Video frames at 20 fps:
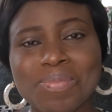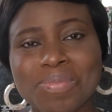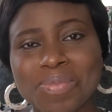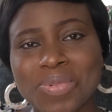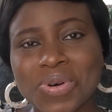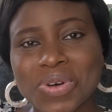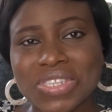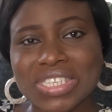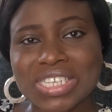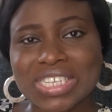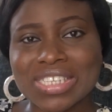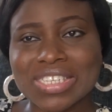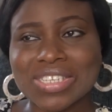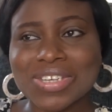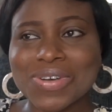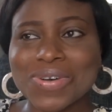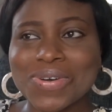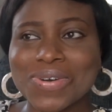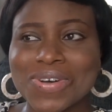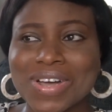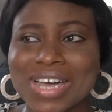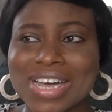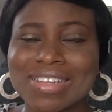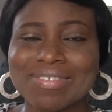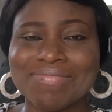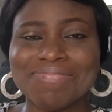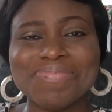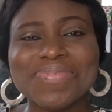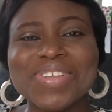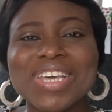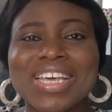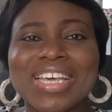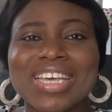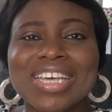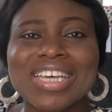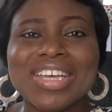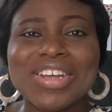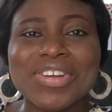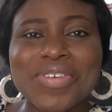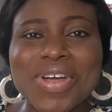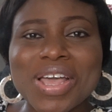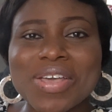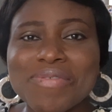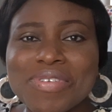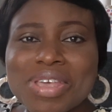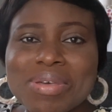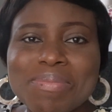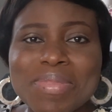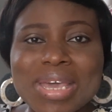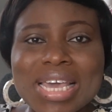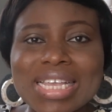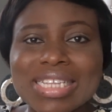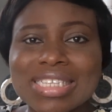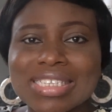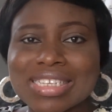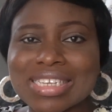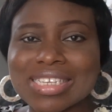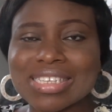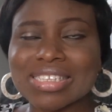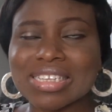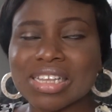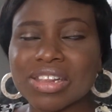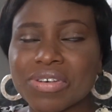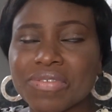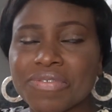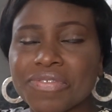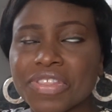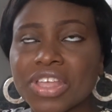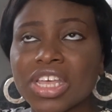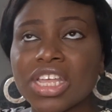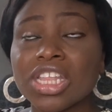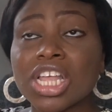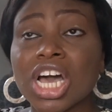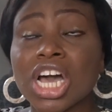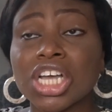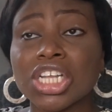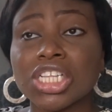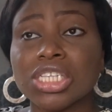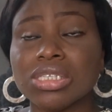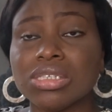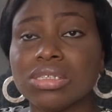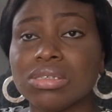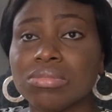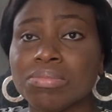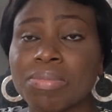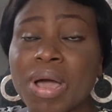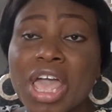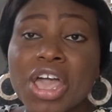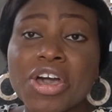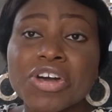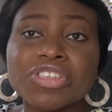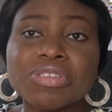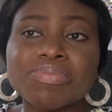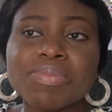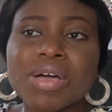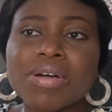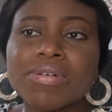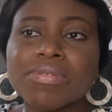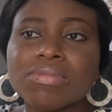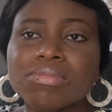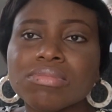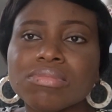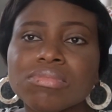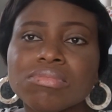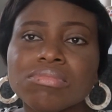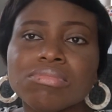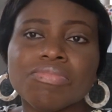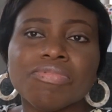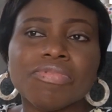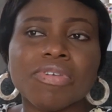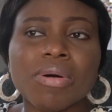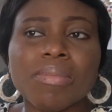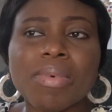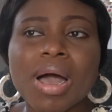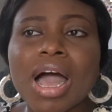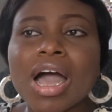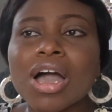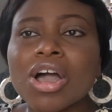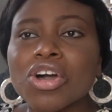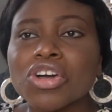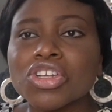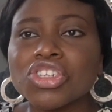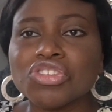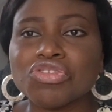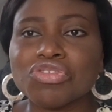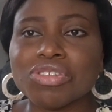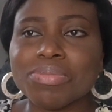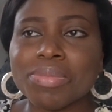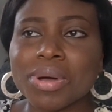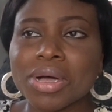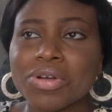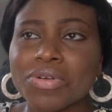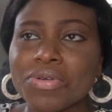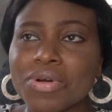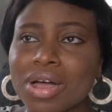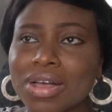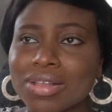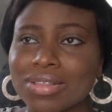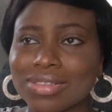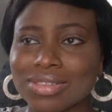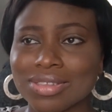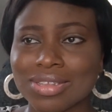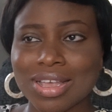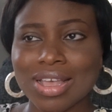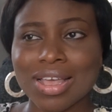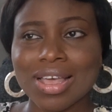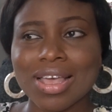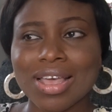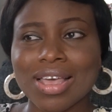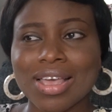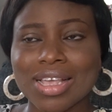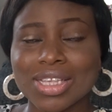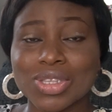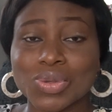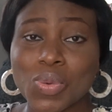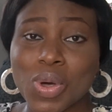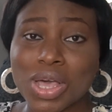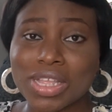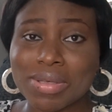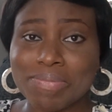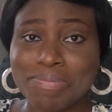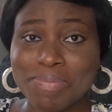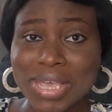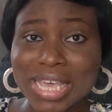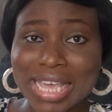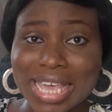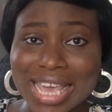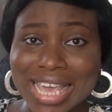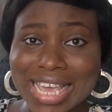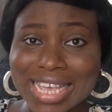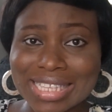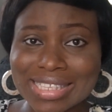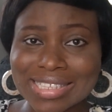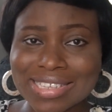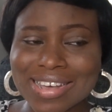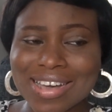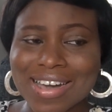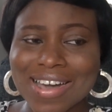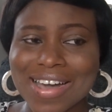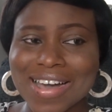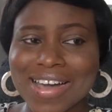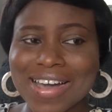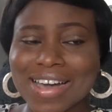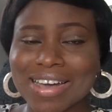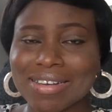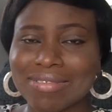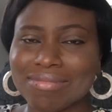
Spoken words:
potato, and gravy meat, that sort of thing. And my husband, from our cultural background, he's quite a big eater,